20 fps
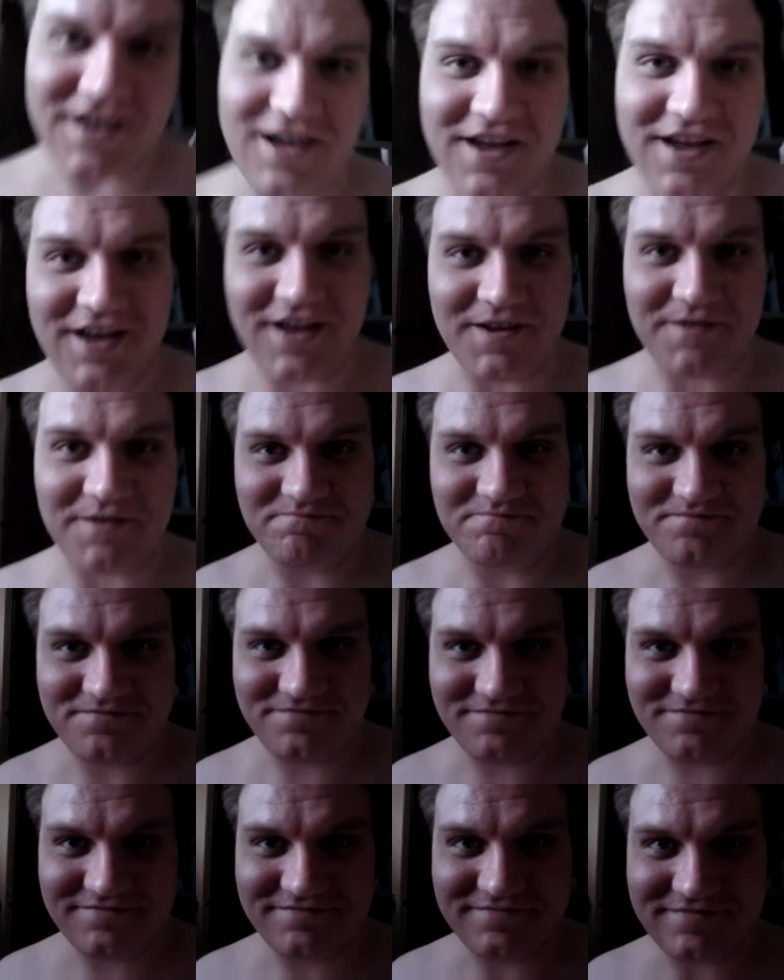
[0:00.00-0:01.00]
yeah.
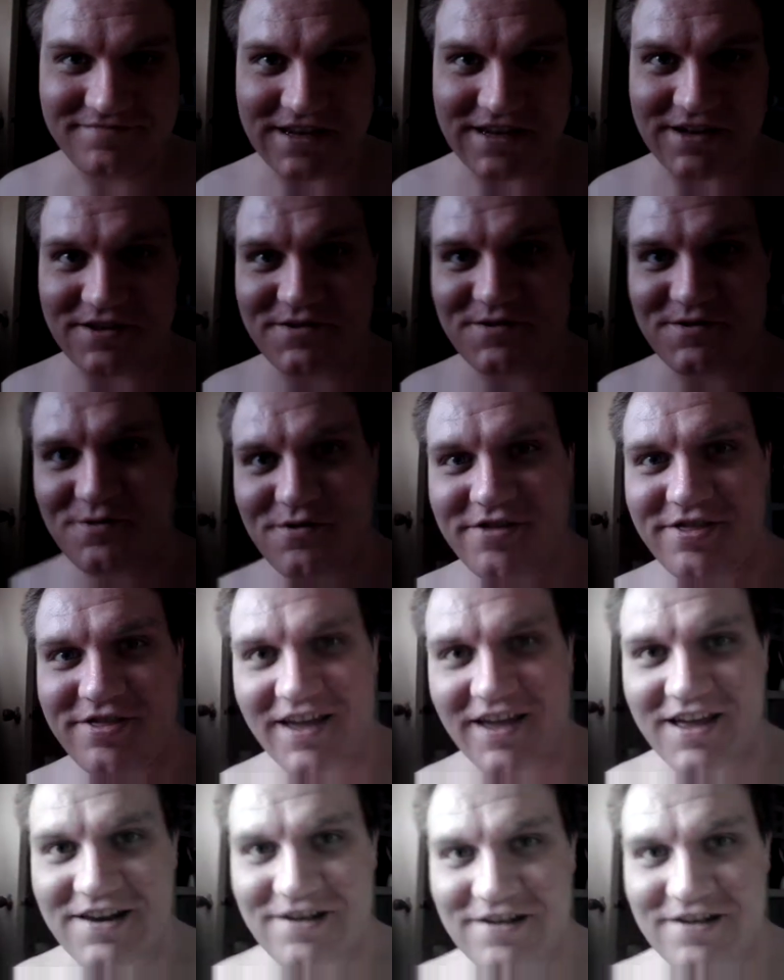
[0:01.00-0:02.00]
With
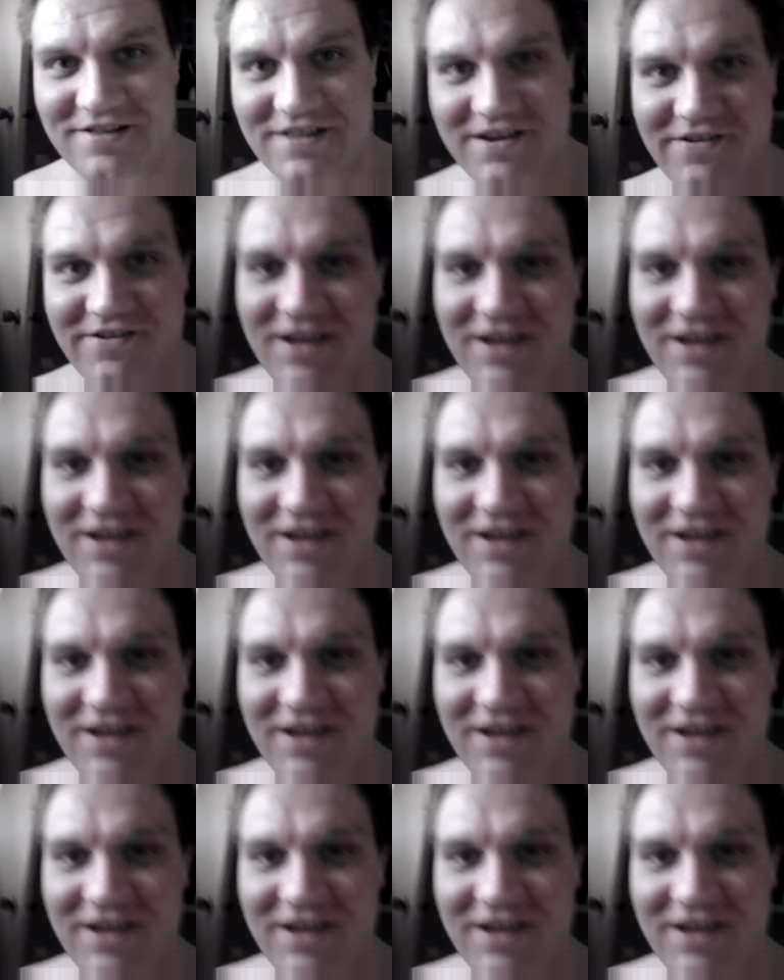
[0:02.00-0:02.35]
that, I'll leave